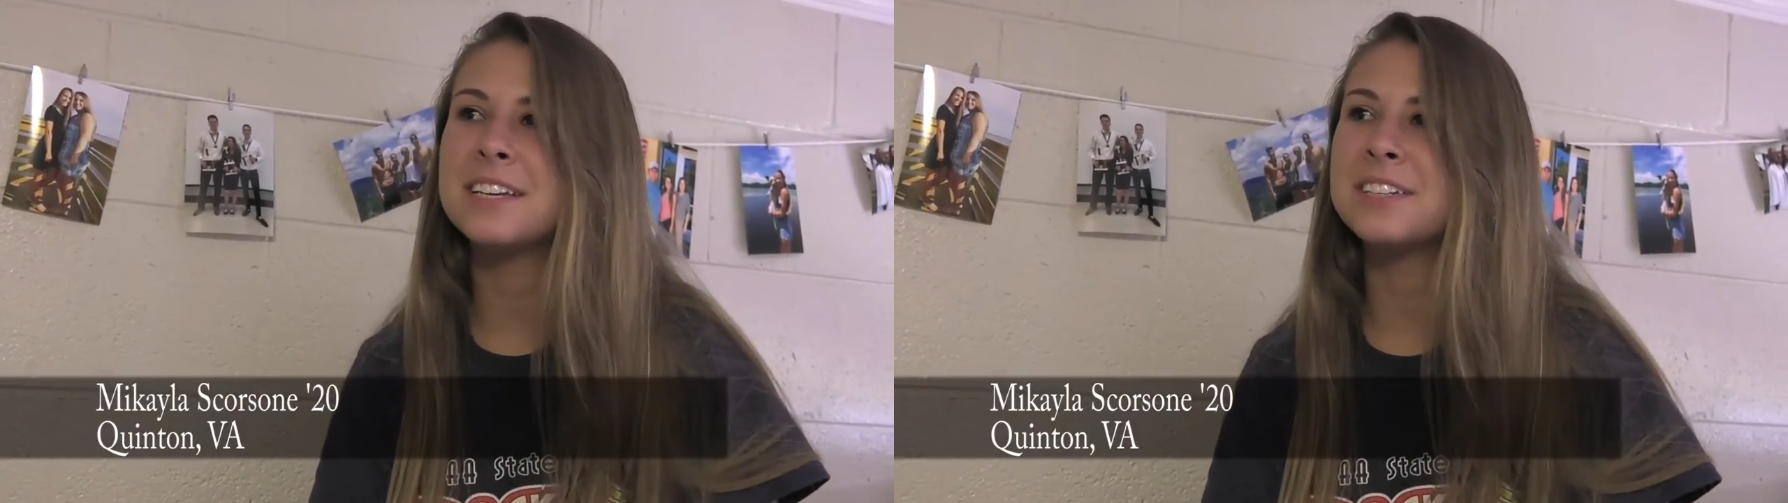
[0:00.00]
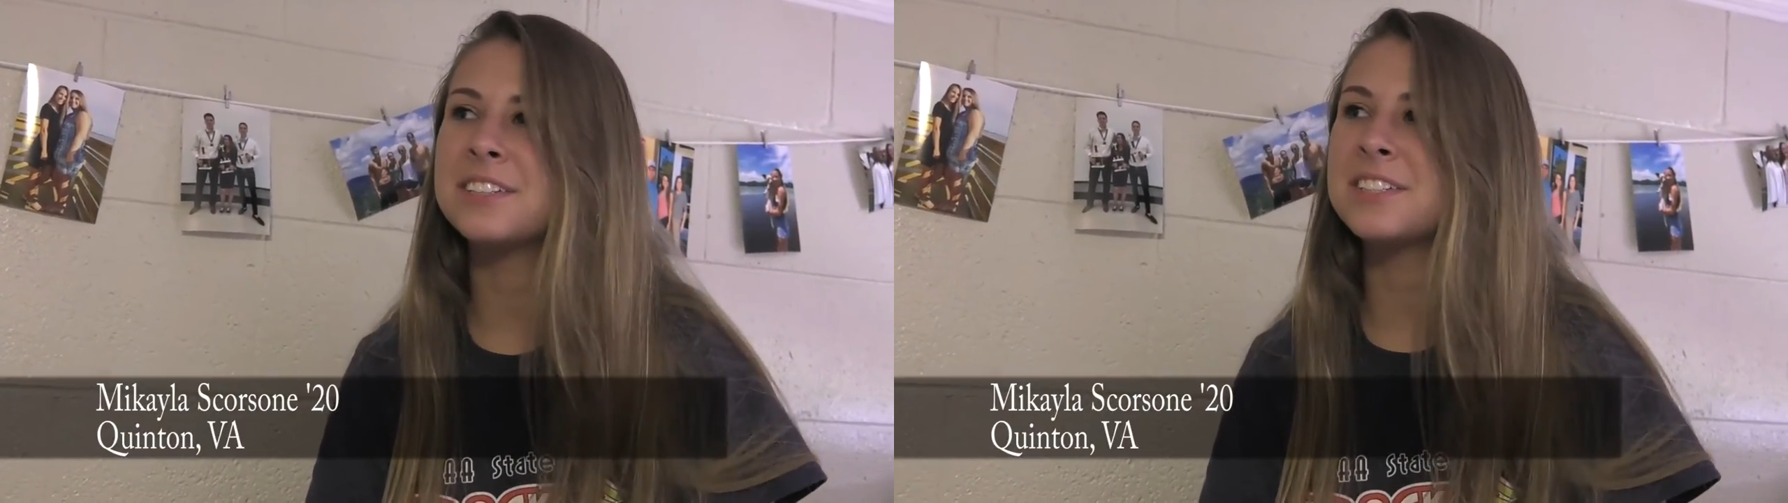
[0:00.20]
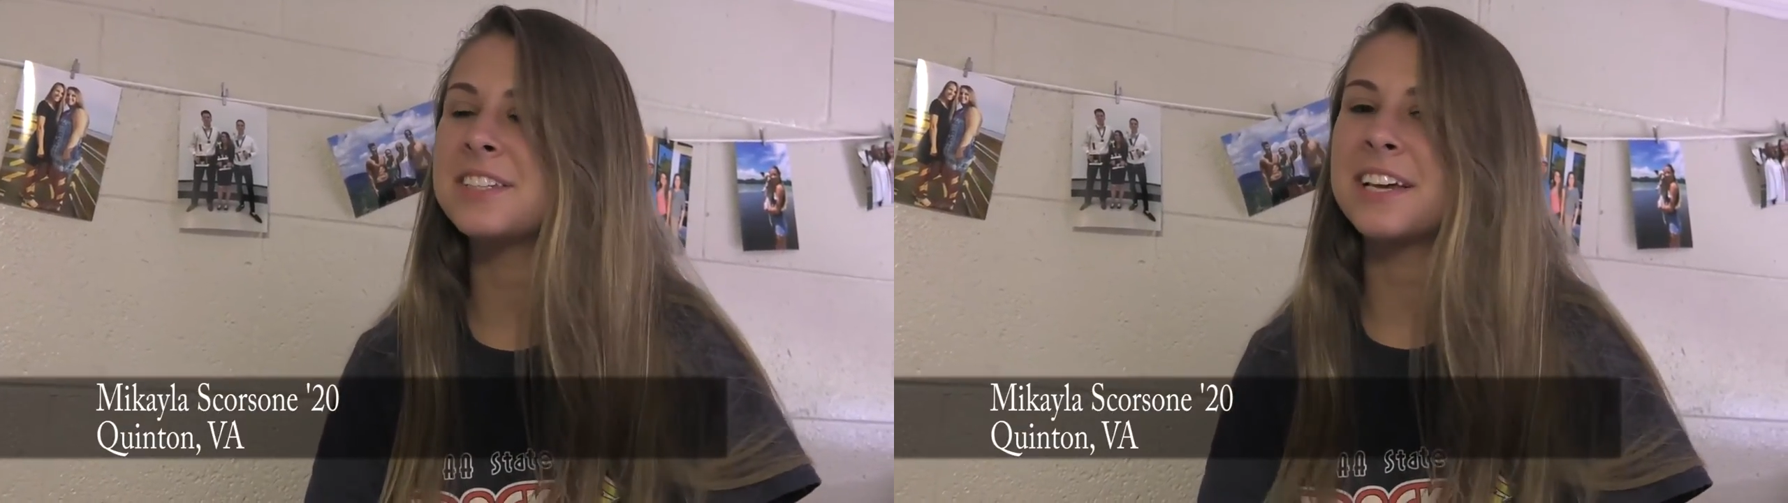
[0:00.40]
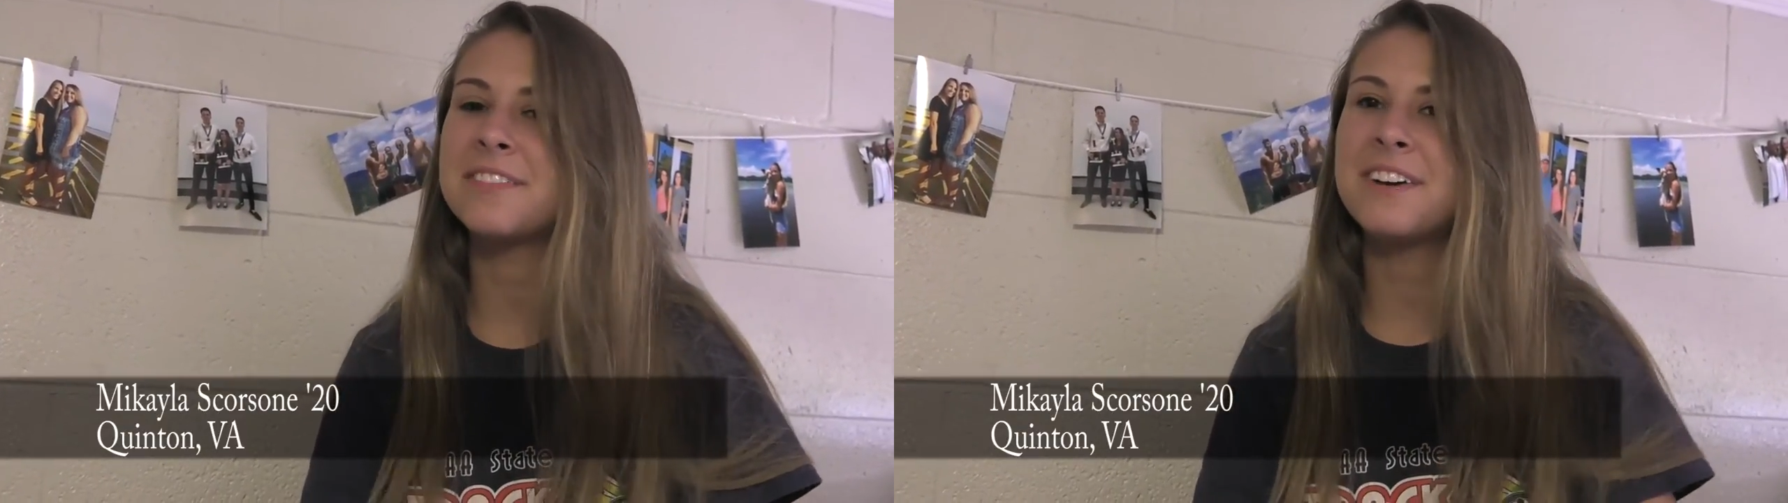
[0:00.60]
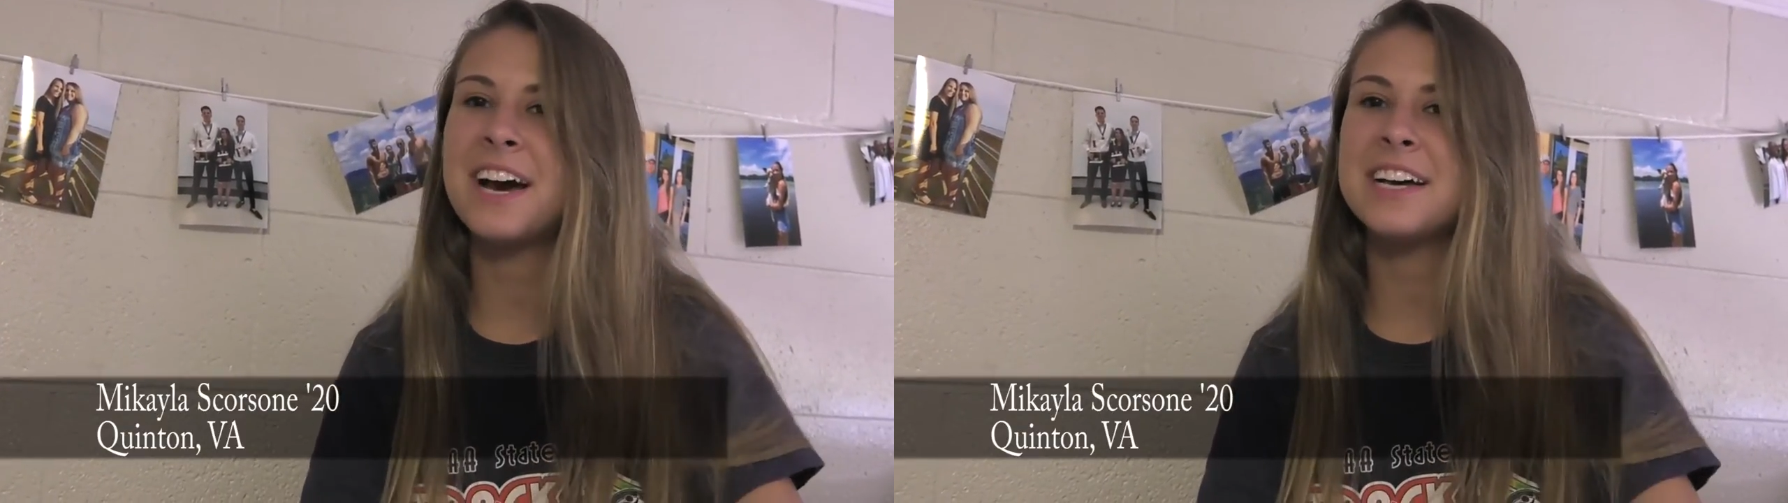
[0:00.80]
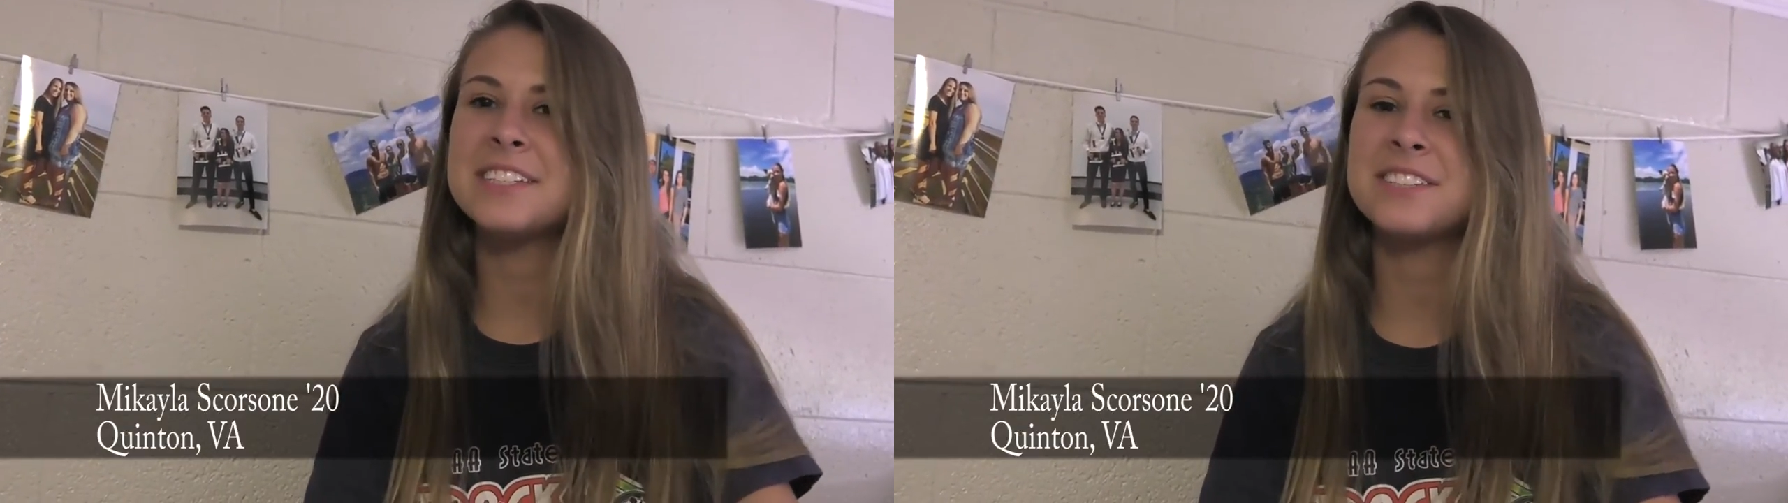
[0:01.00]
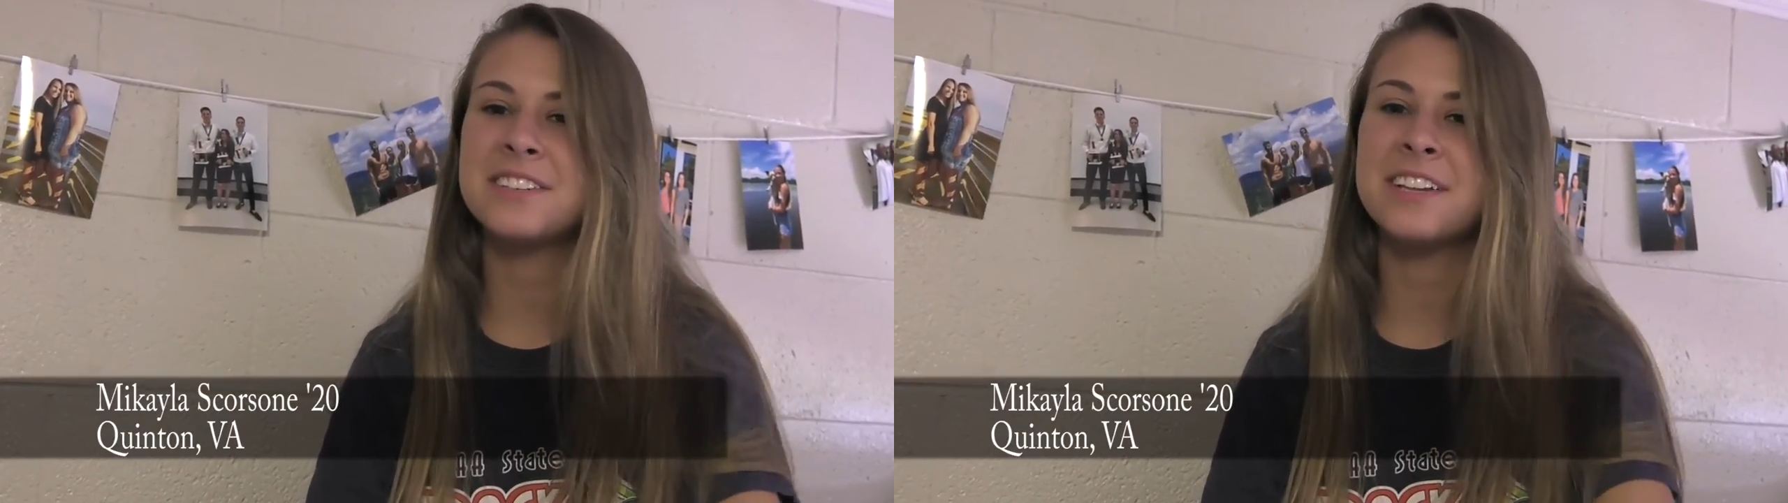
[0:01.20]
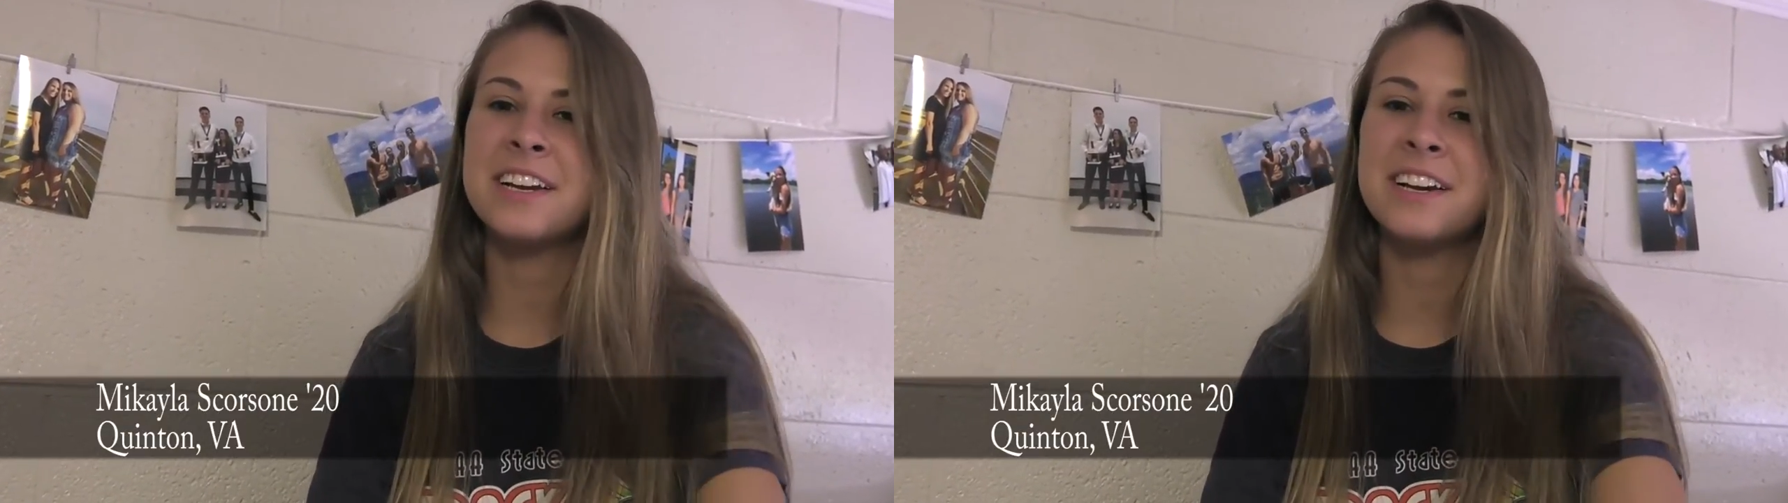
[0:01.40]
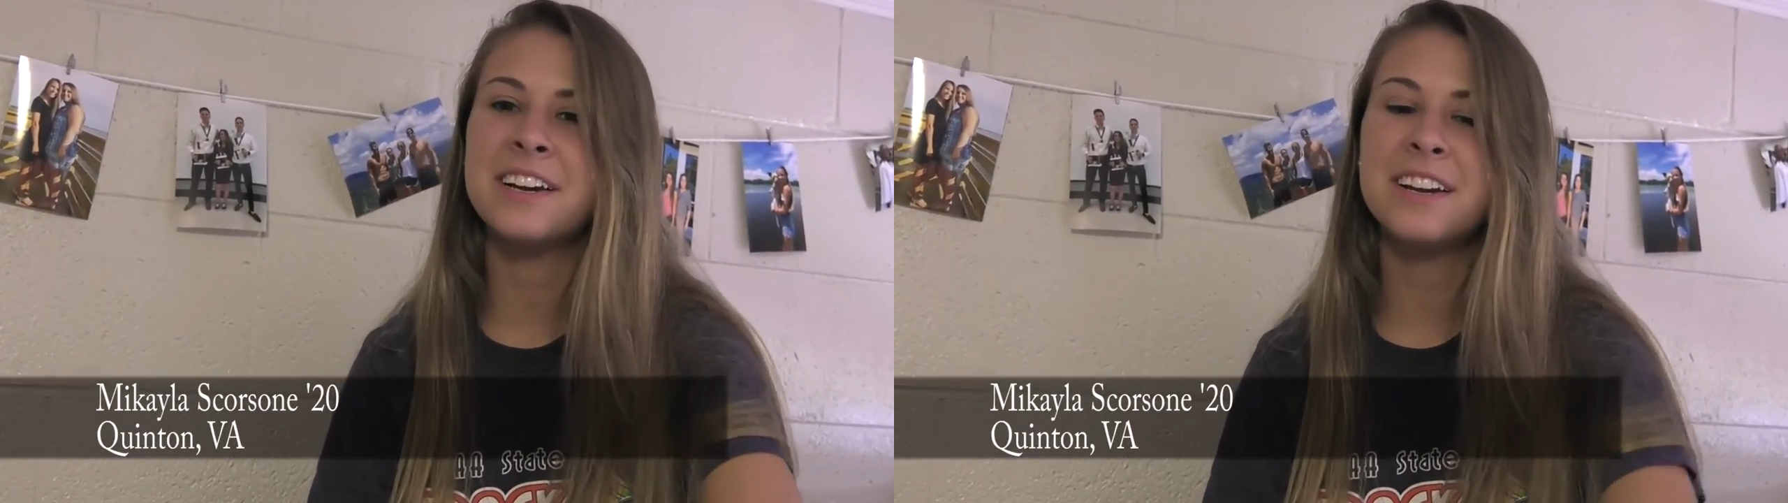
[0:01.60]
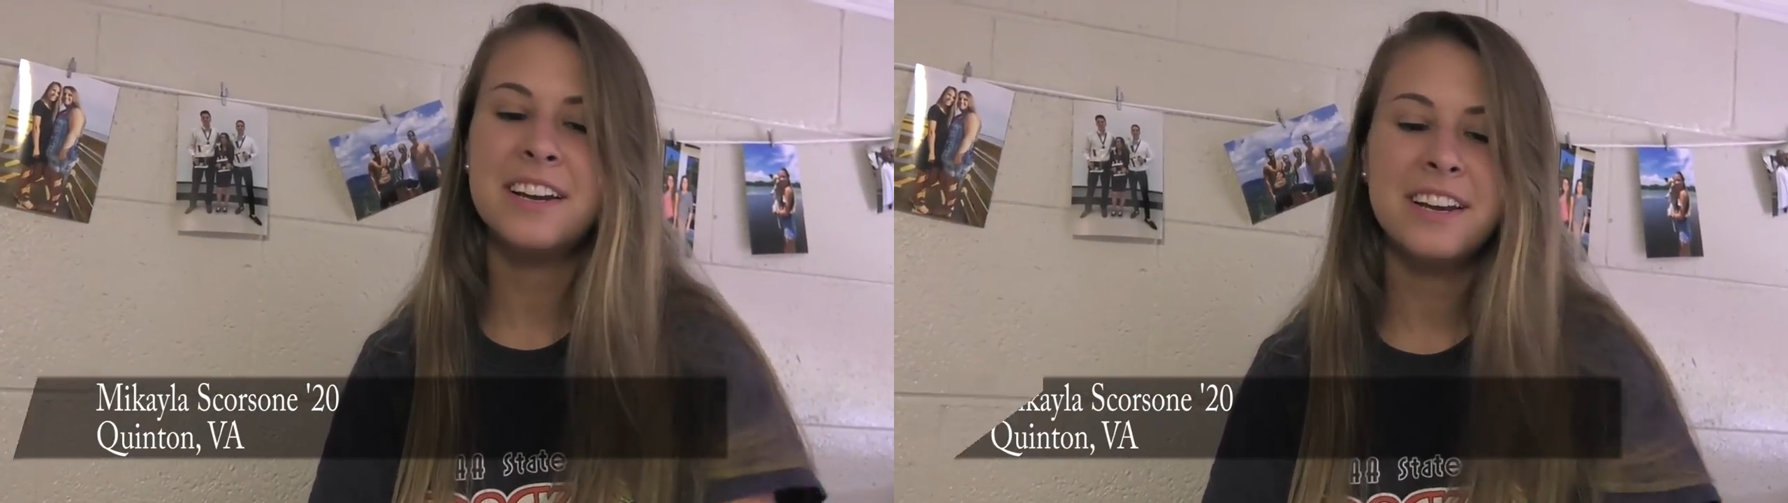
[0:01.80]
they're just like fast, they're
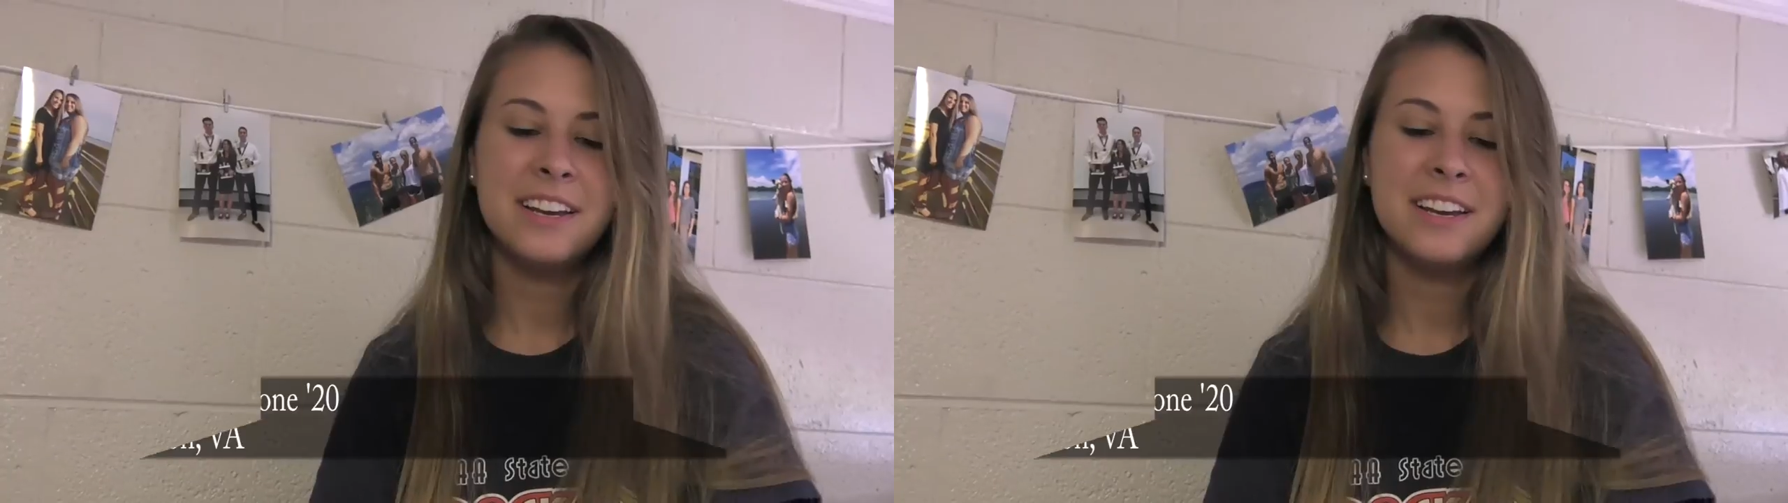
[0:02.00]
there